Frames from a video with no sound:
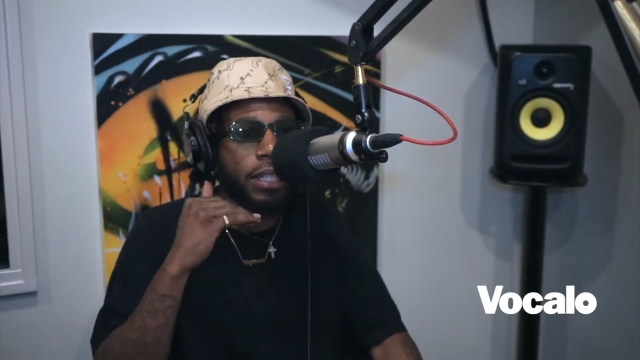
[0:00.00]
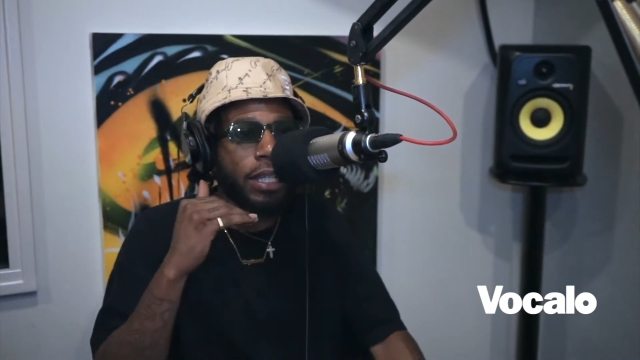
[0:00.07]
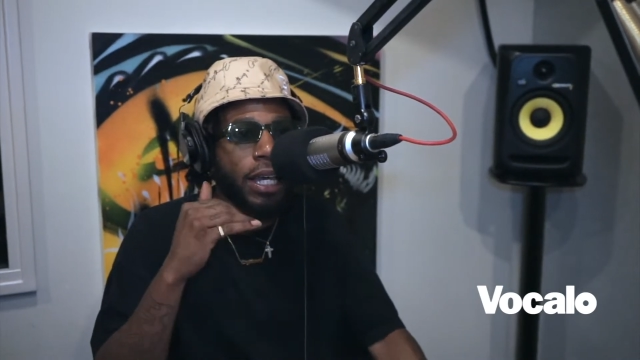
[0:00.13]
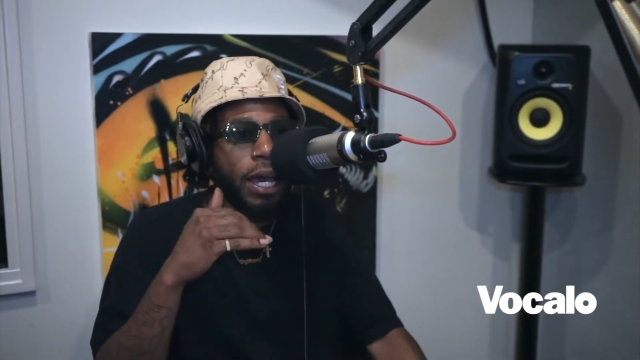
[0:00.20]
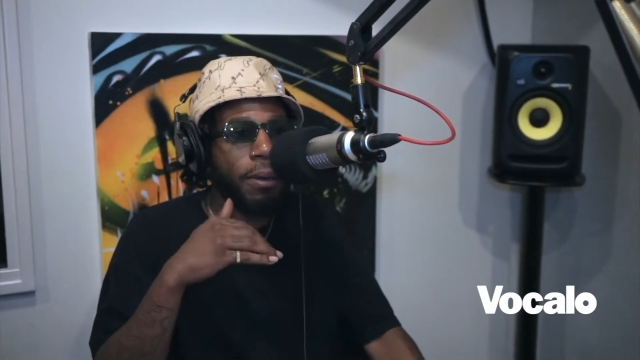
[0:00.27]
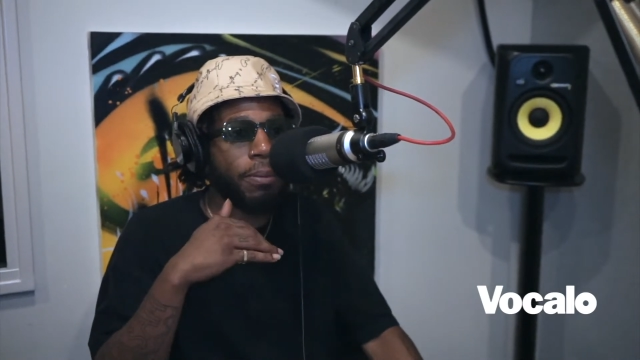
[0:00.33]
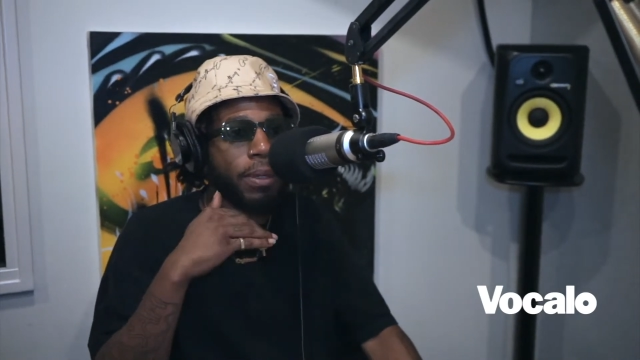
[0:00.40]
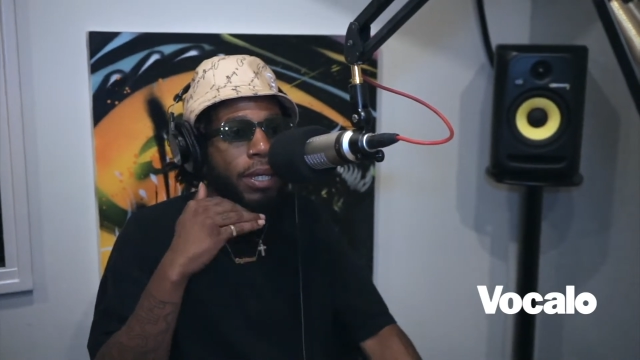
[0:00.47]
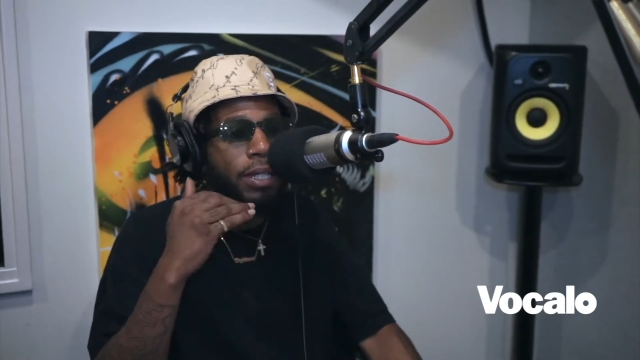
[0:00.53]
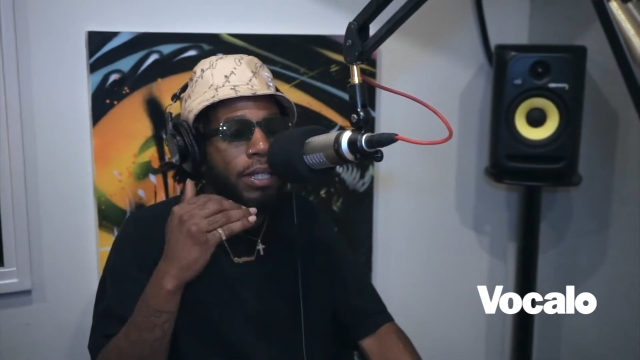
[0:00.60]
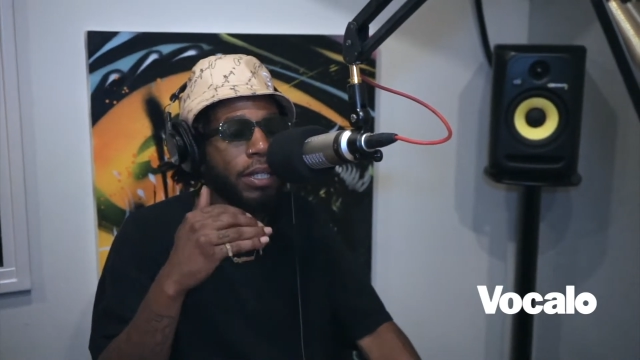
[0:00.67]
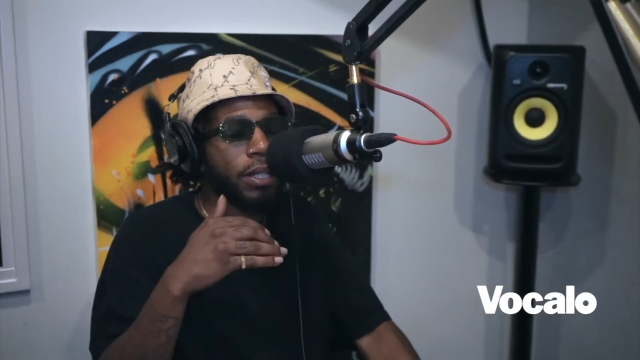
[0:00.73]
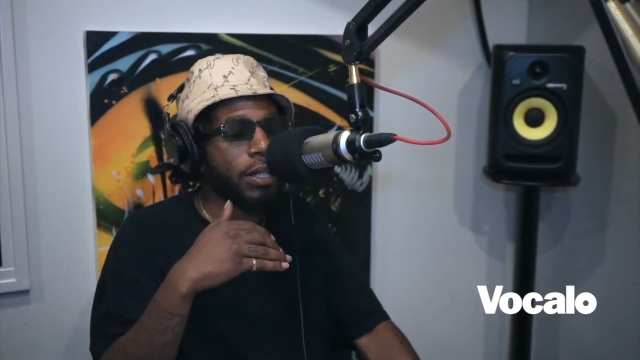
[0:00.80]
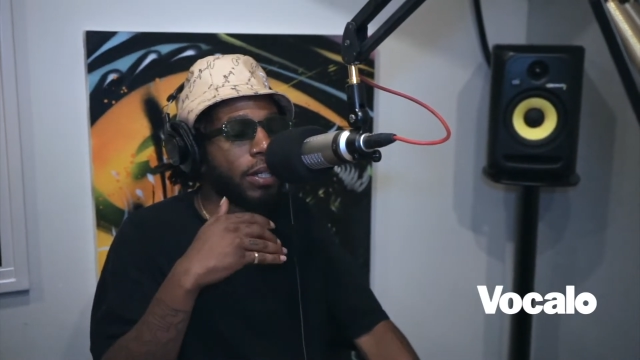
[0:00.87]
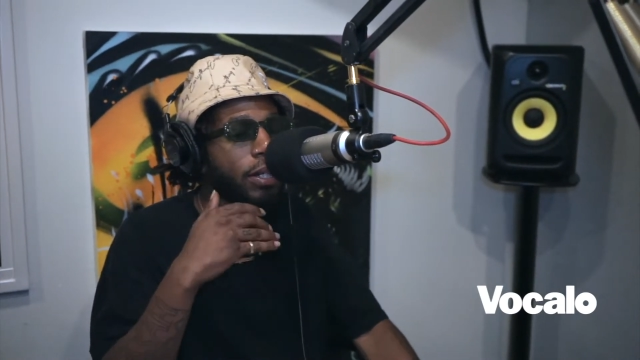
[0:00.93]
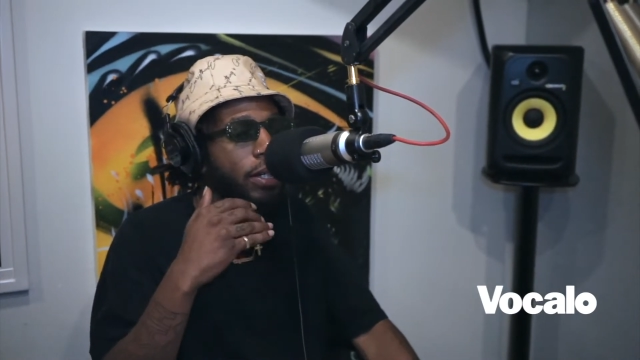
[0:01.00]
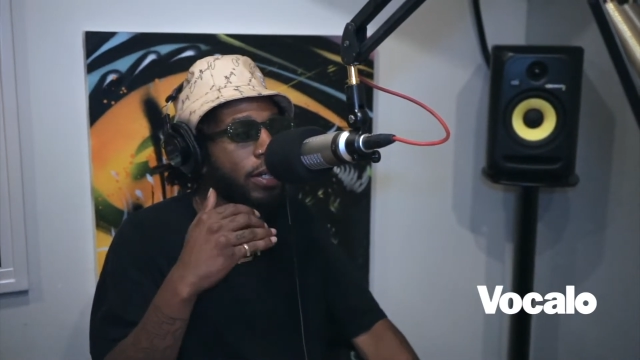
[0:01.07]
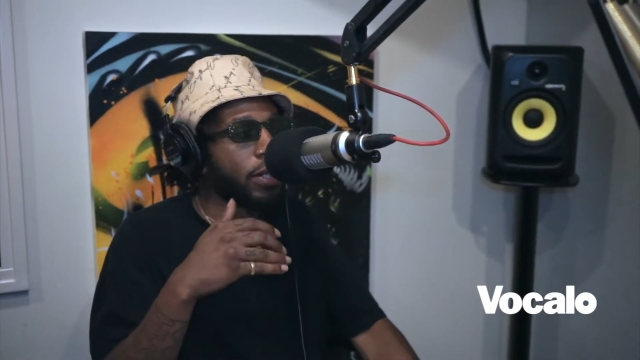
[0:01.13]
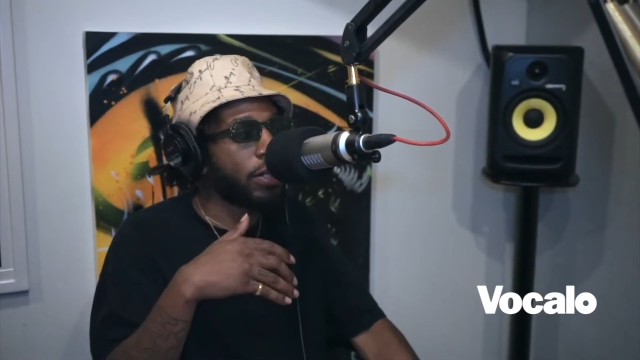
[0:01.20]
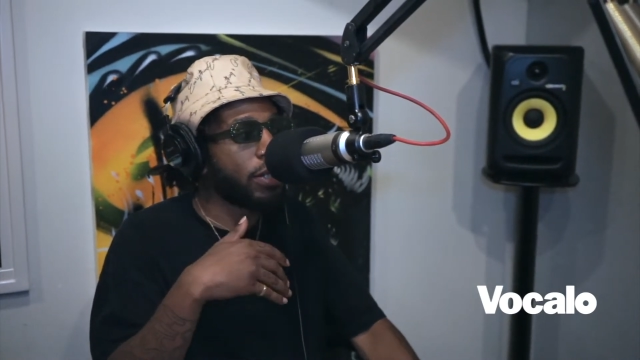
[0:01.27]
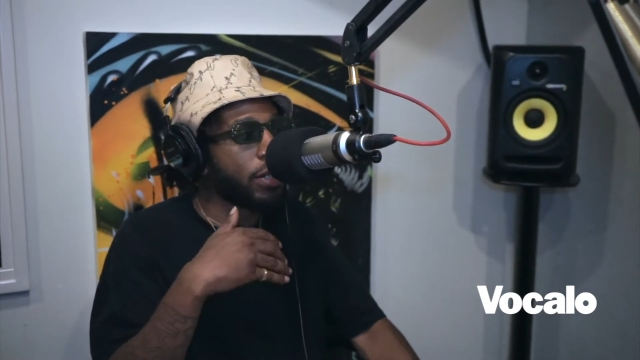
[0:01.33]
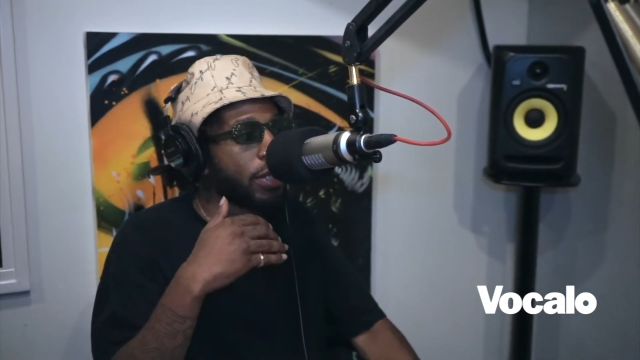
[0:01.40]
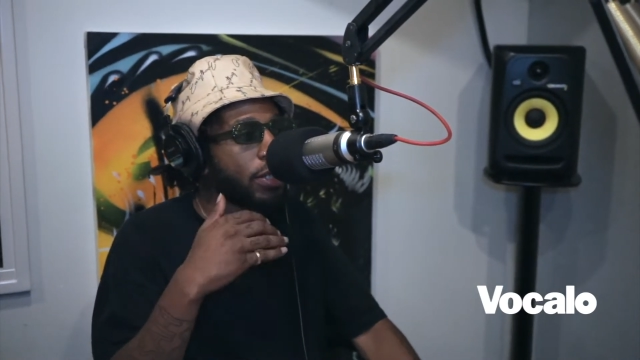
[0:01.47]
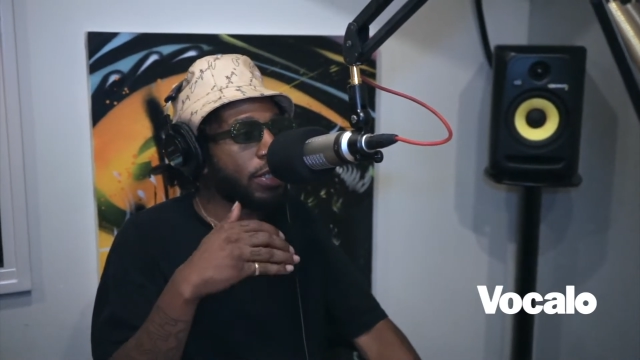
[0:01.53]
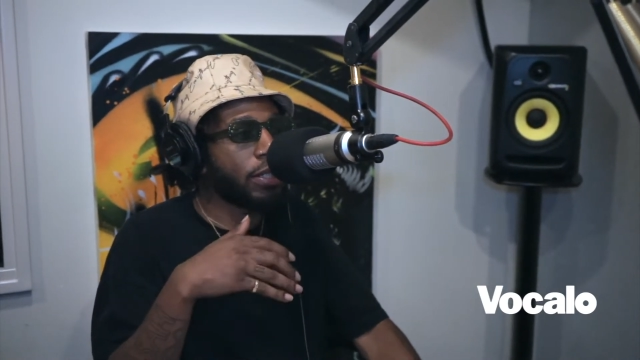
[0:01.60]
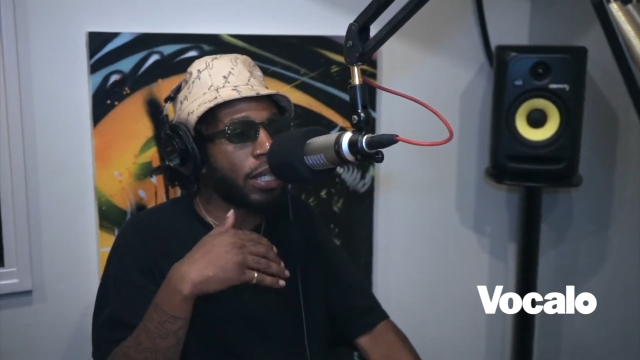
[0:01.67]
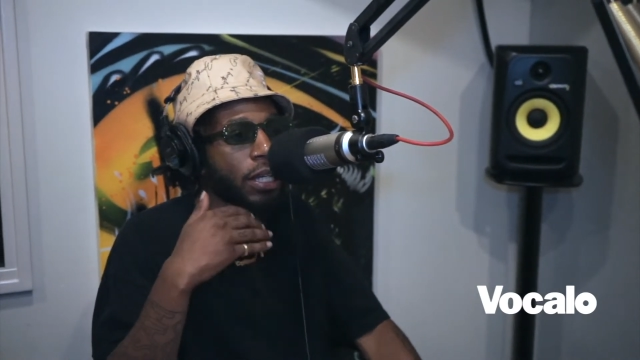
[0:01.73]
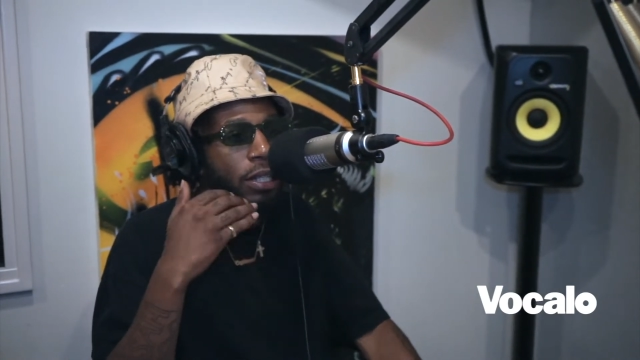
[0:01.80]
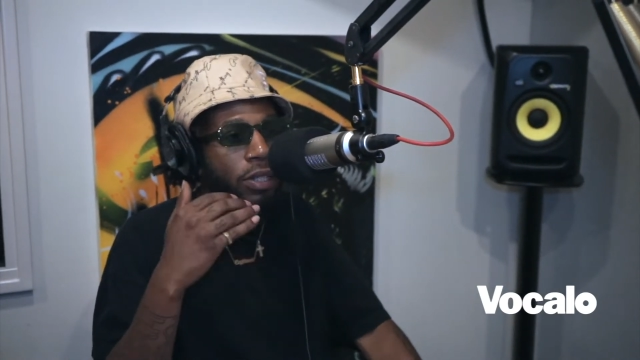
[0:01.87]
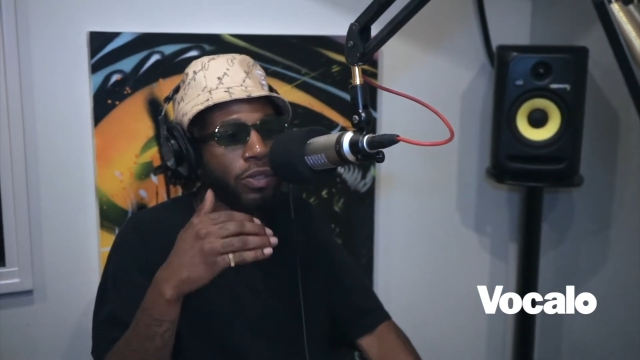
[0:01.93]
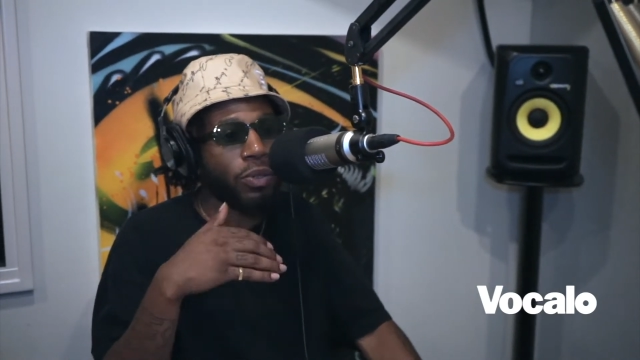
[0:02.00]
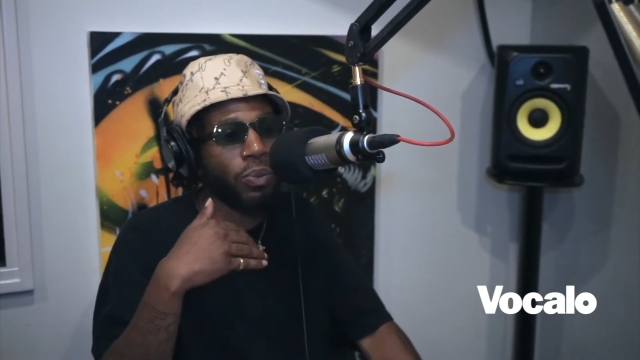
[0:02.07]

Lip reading: kept getting cyclical